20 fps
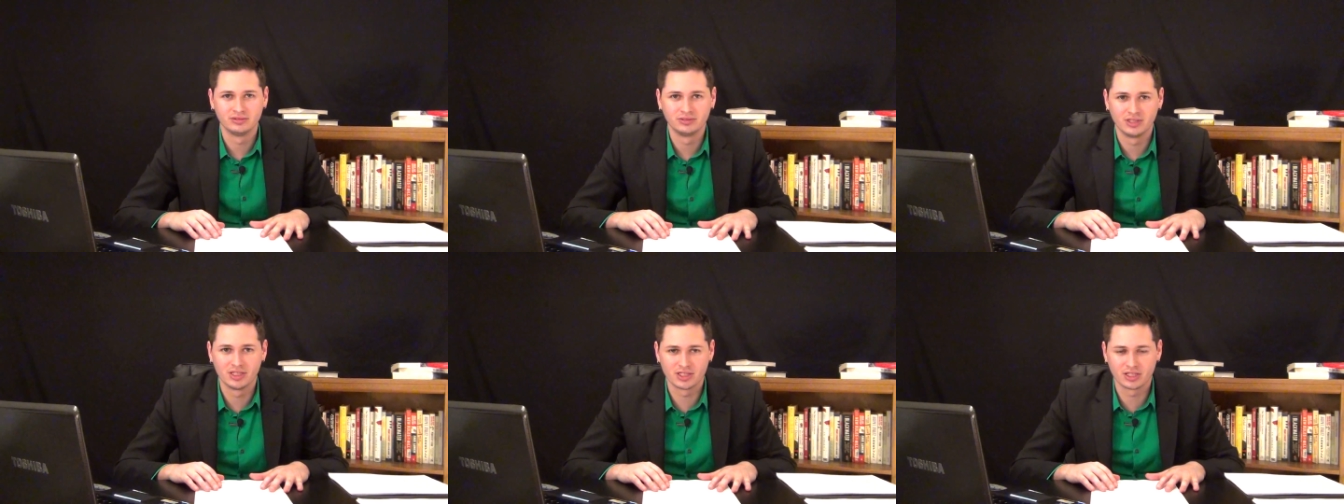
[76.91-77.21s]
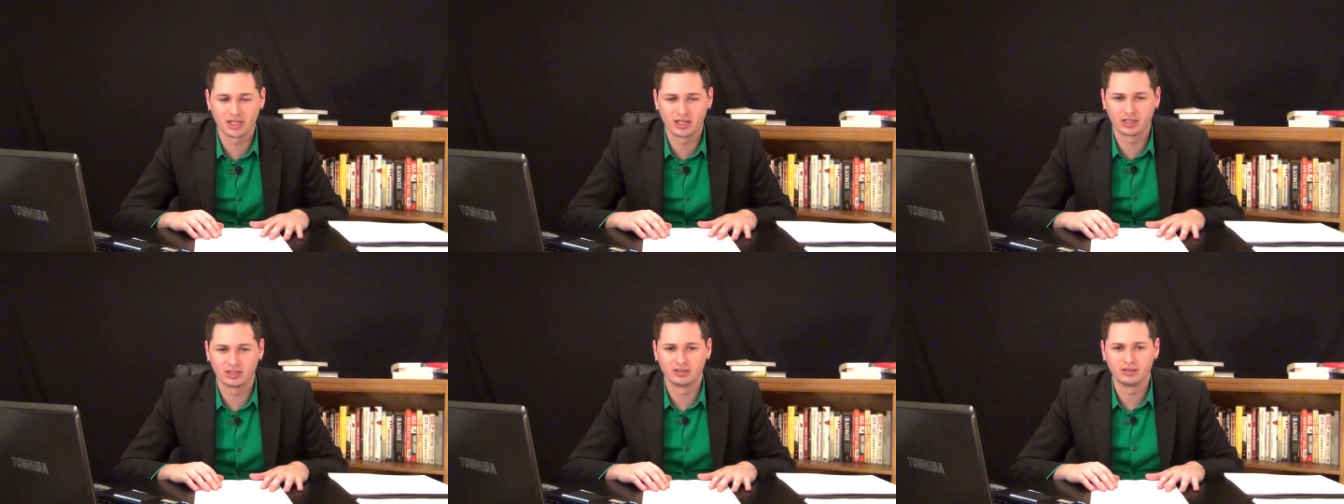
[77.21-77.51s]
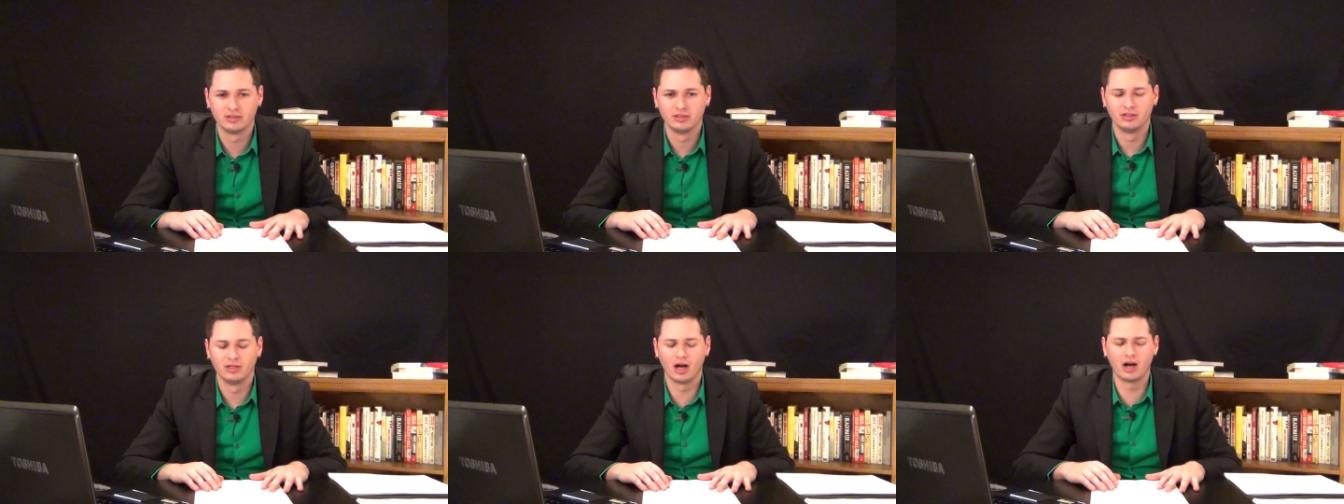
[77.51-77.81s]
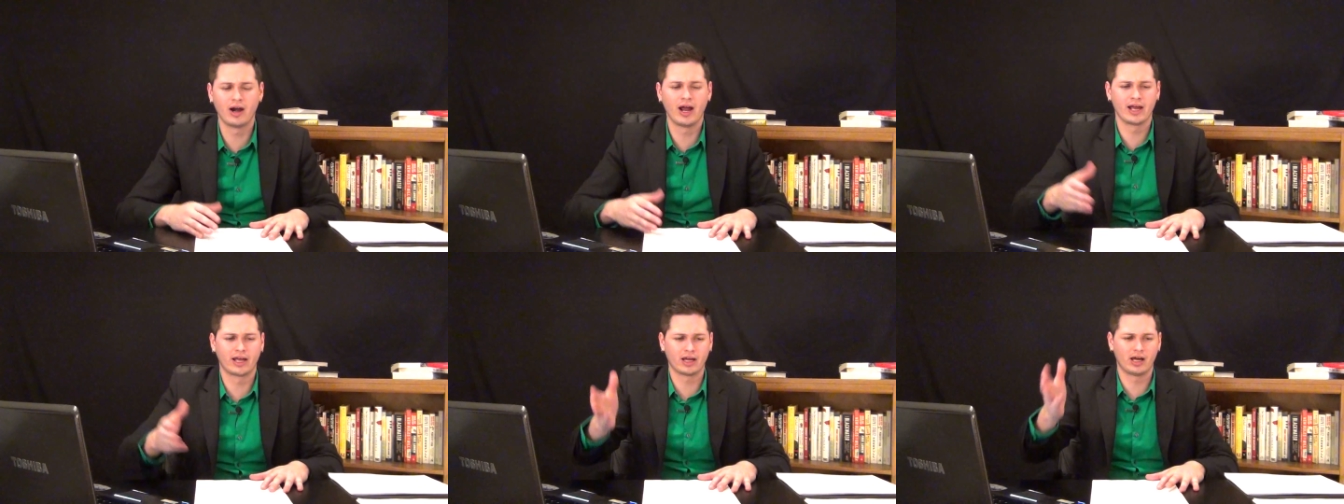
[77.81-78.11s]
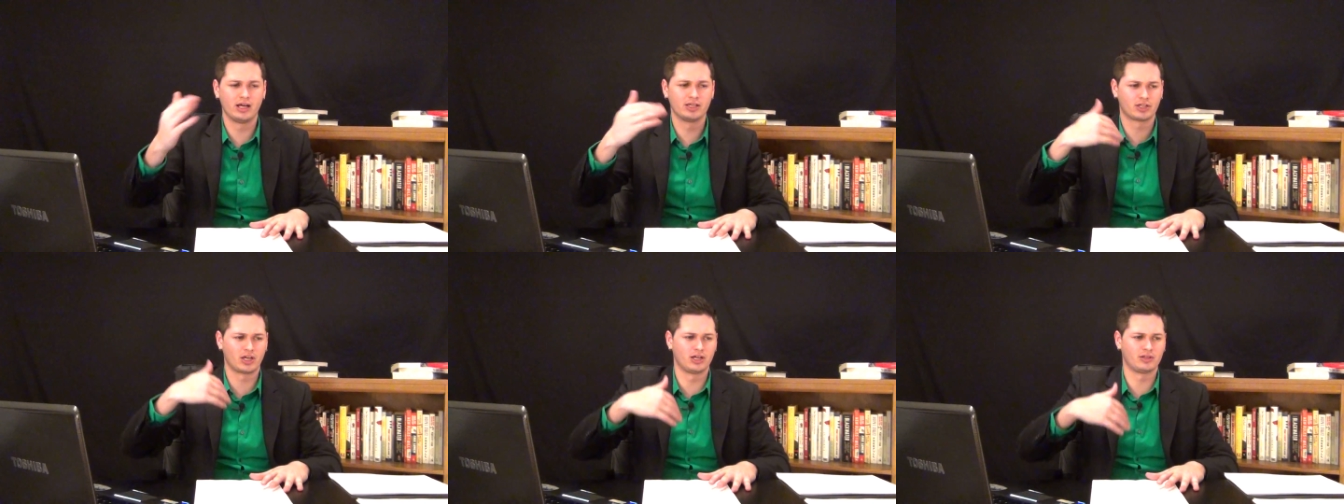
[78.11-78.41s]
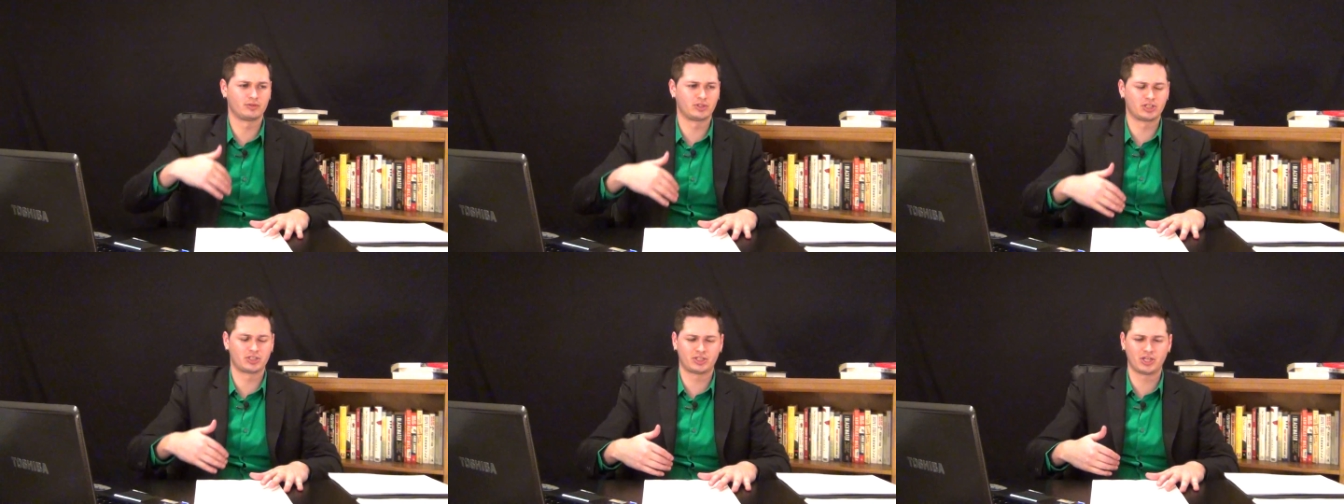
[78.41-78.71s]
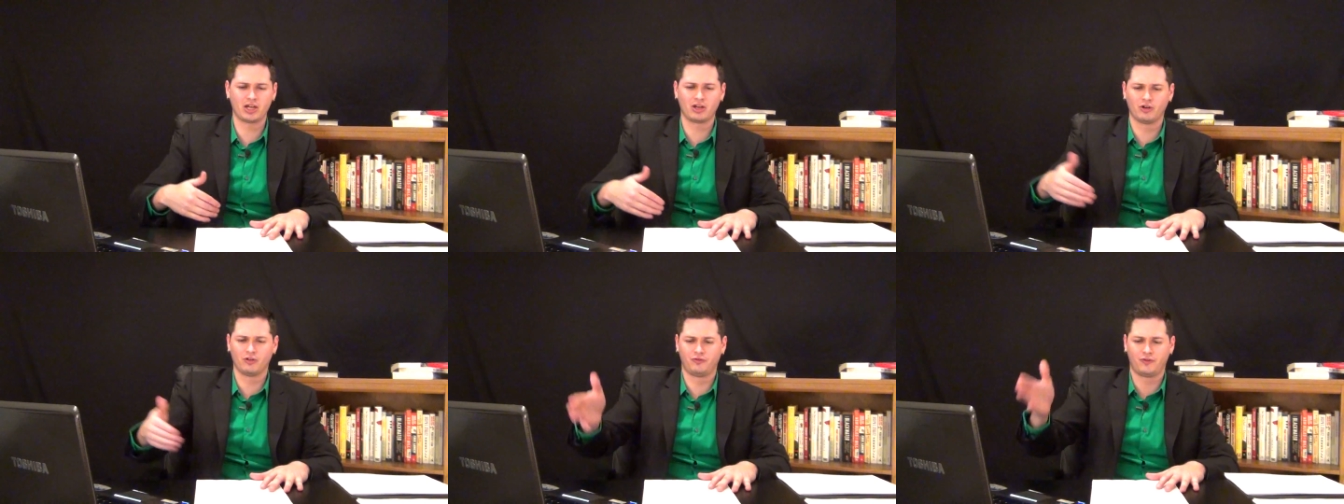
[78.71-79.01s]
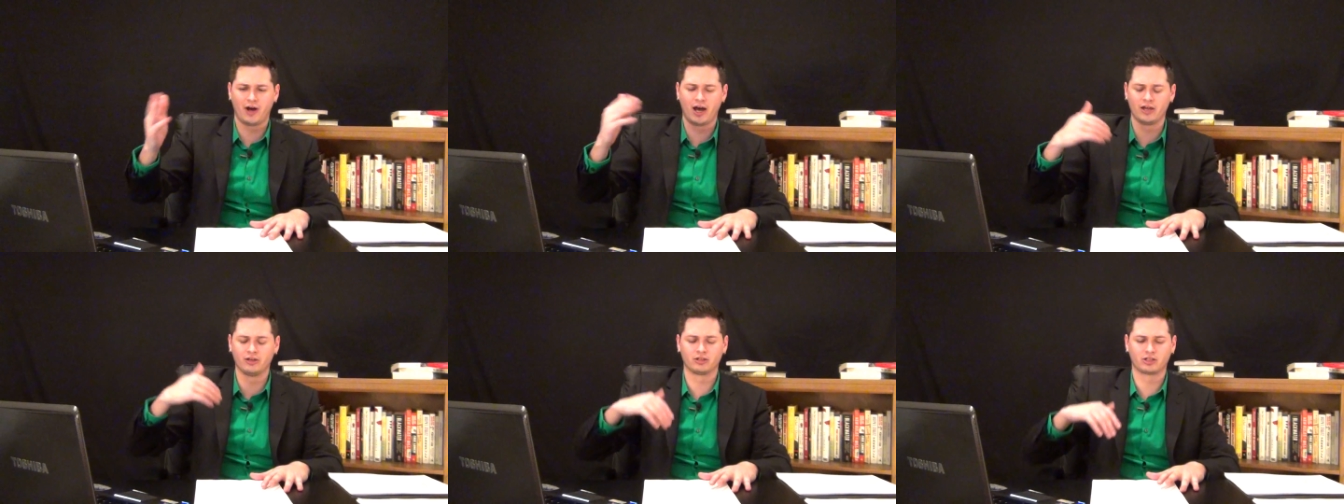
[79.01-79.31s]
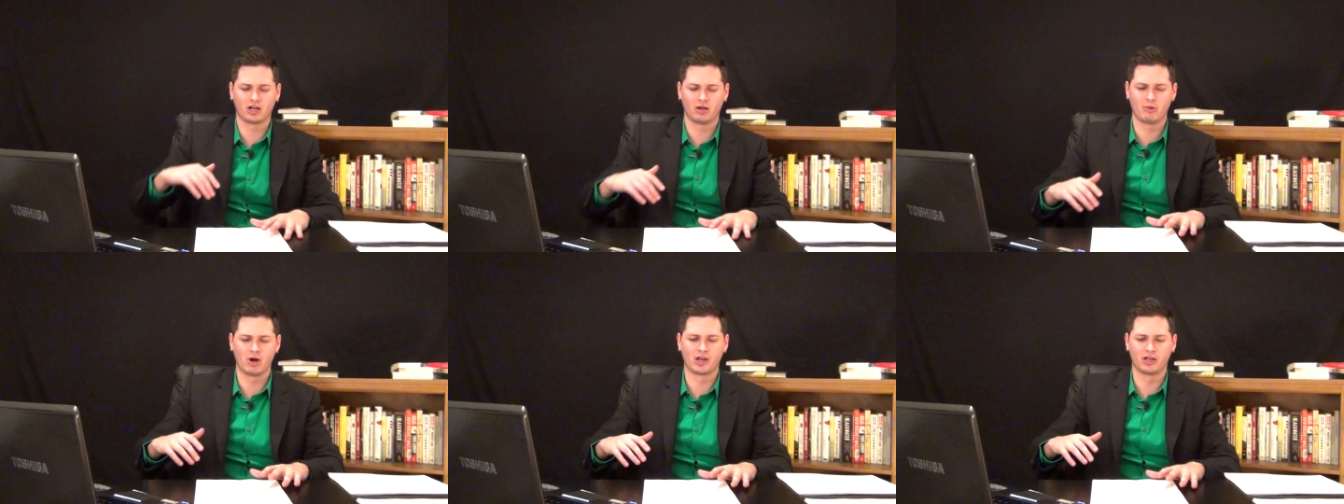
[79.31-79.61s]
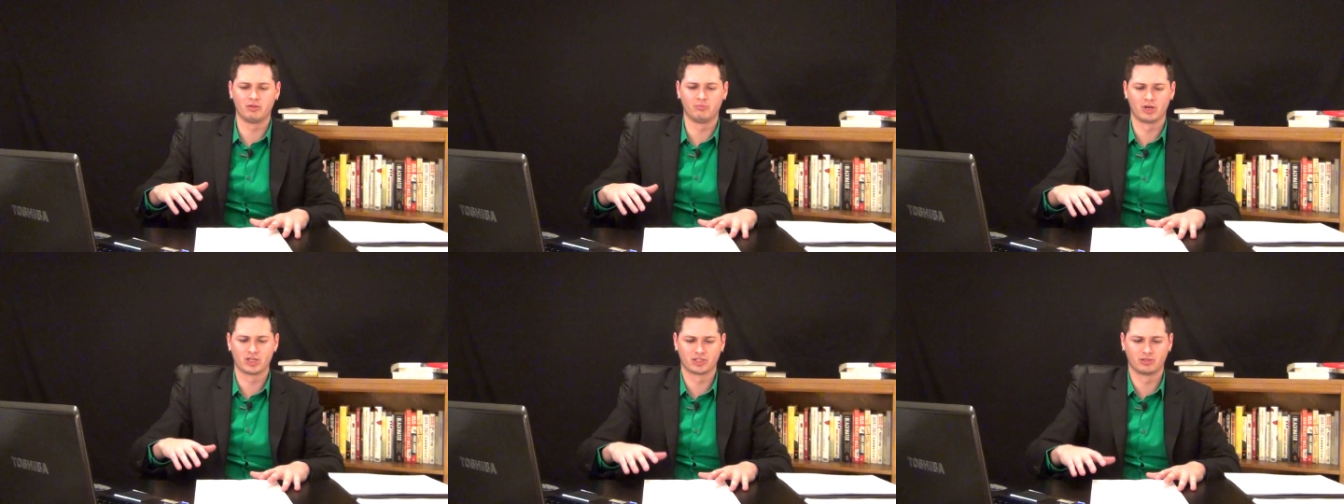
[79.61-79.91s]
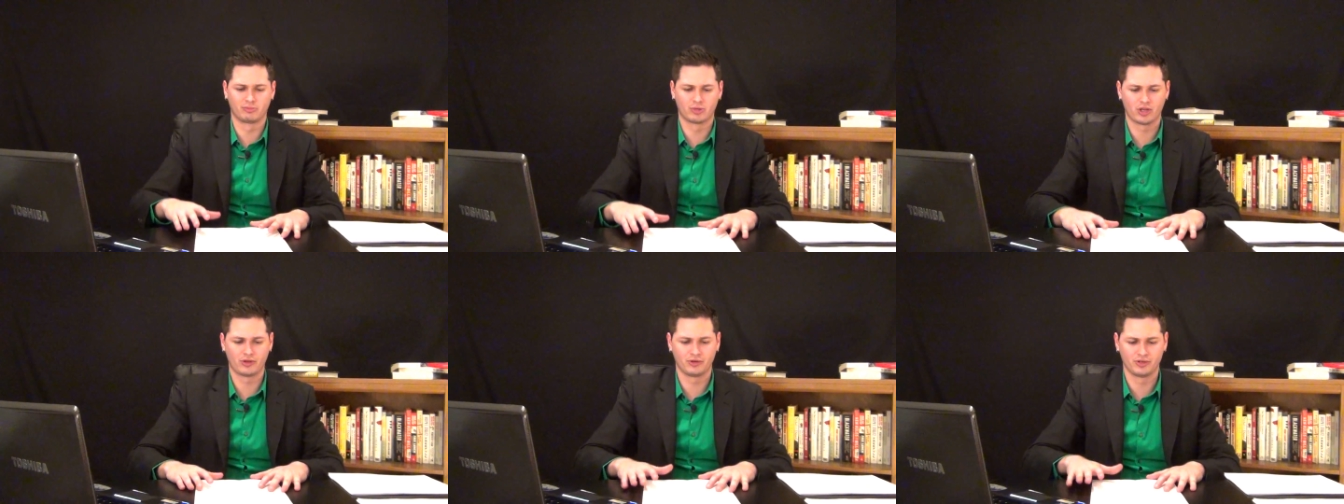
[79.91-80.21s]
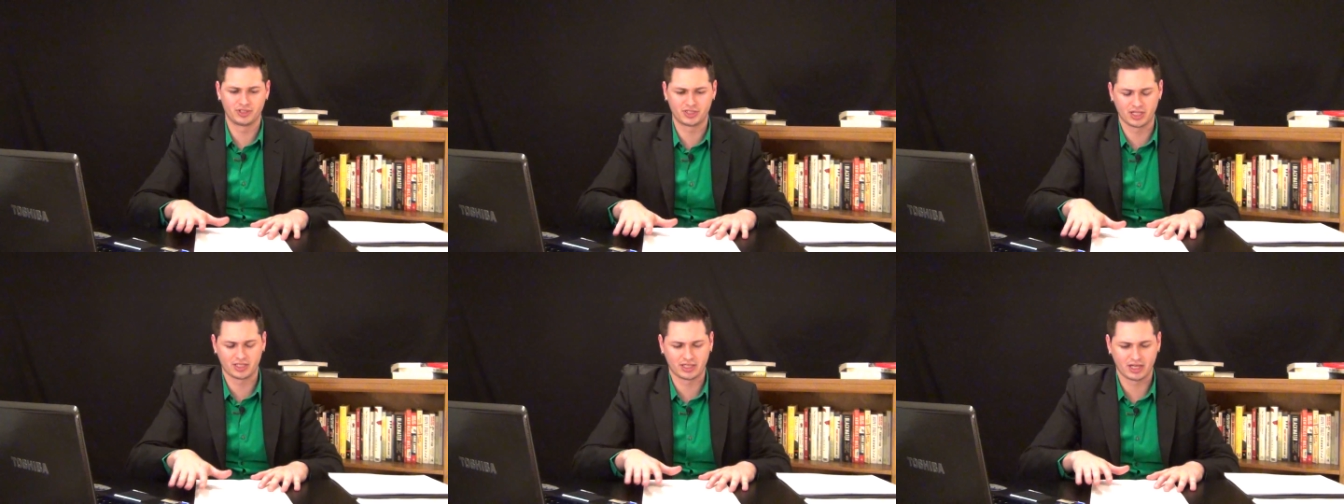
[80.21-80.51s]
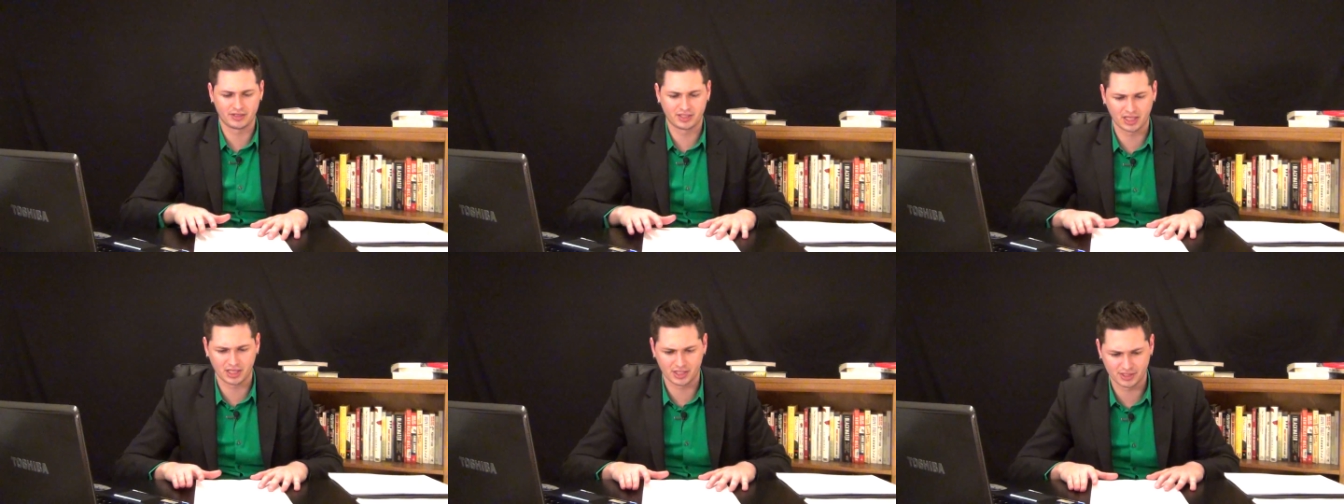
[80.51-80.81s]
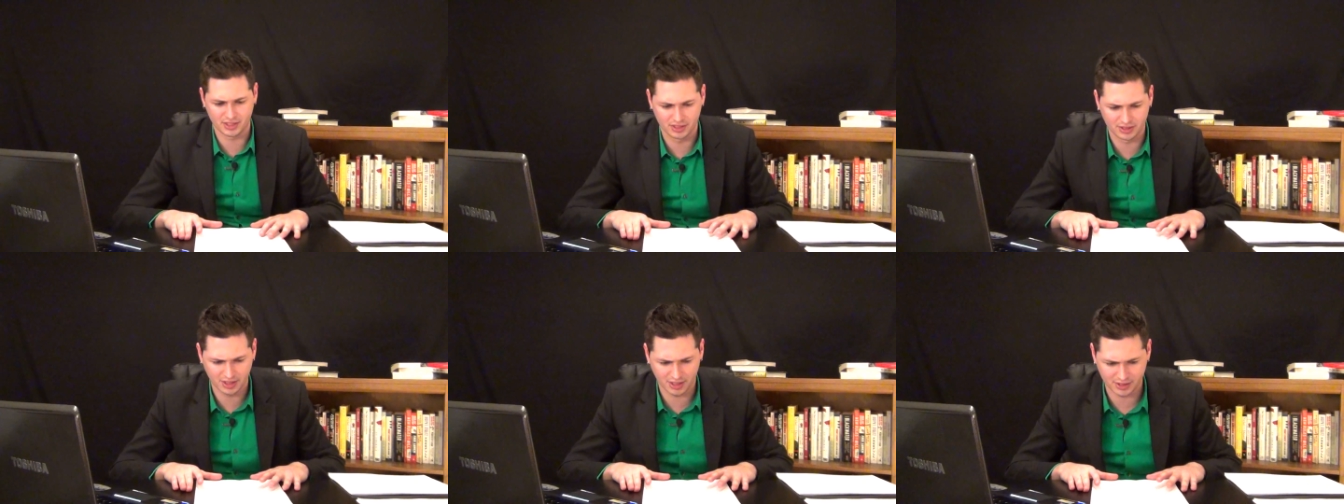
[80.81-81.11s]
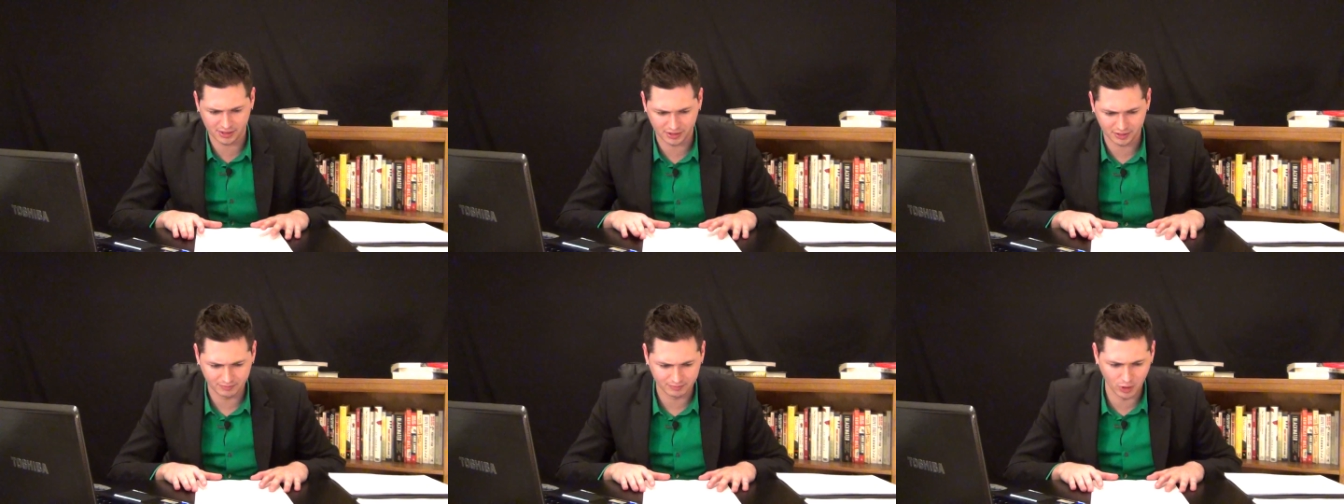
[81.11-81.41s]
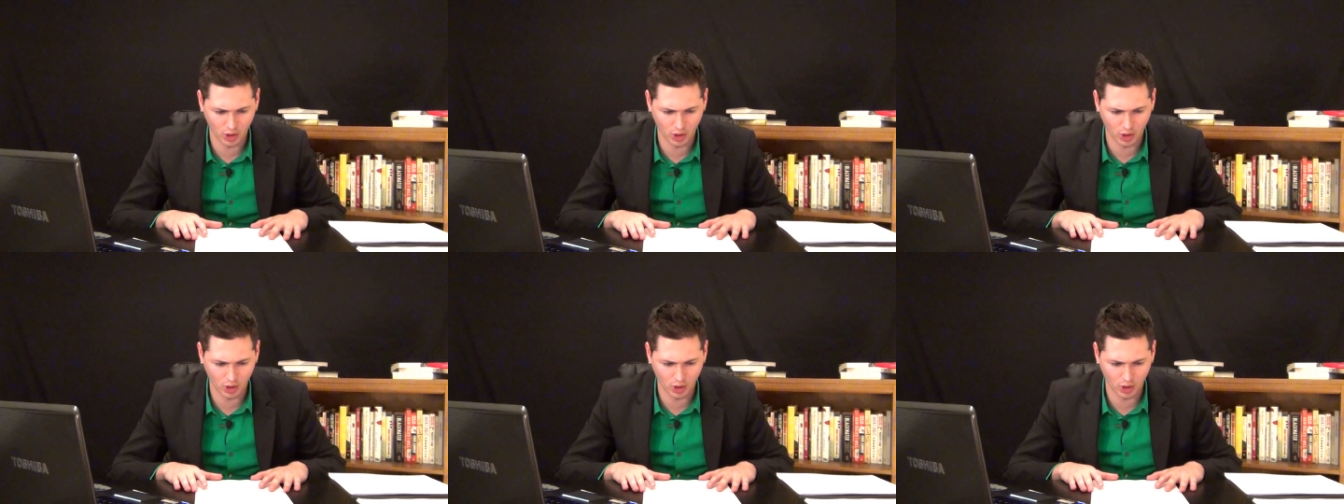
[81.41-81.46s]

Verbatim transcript: is like, all right, guys, single file, come on in, Muslim Brotherhood, sit down, take a seat, take a seat.